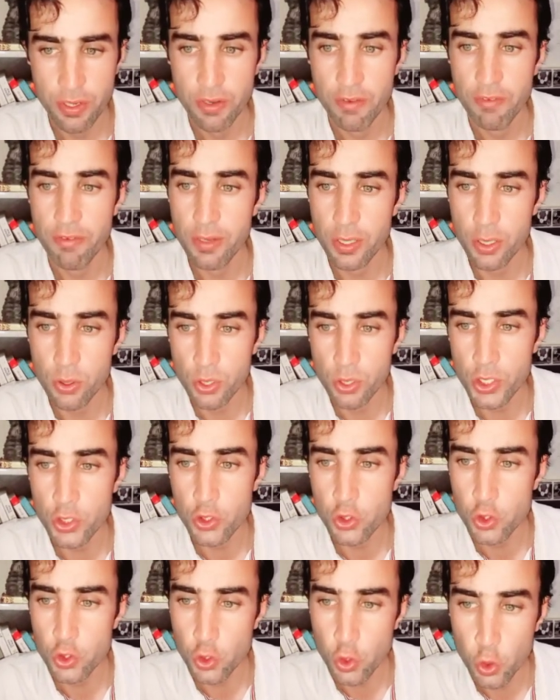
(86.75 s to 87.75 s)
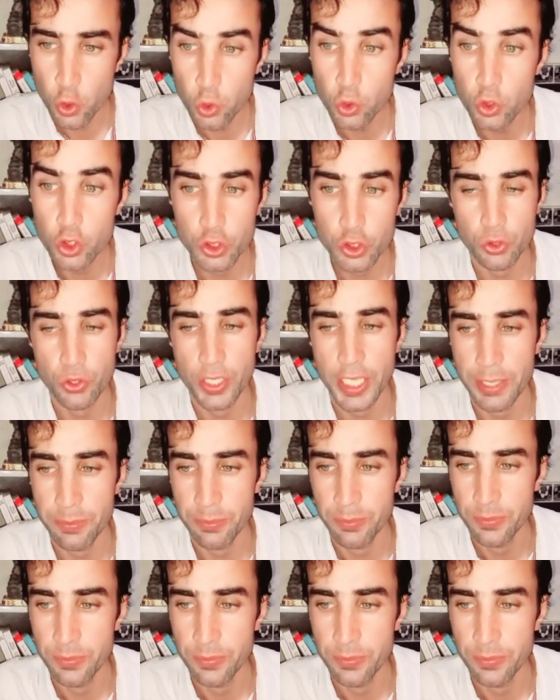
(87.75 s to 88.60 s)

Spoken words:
for going to school to him.